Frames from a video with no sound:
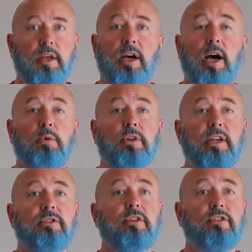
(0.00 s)
I will
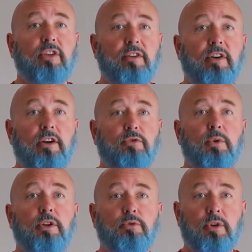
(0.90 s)
link to the Sapphire
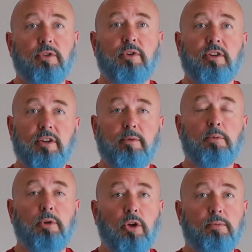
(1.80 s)
2023 demo
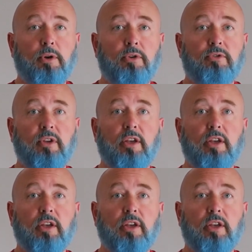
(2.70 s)
blog post,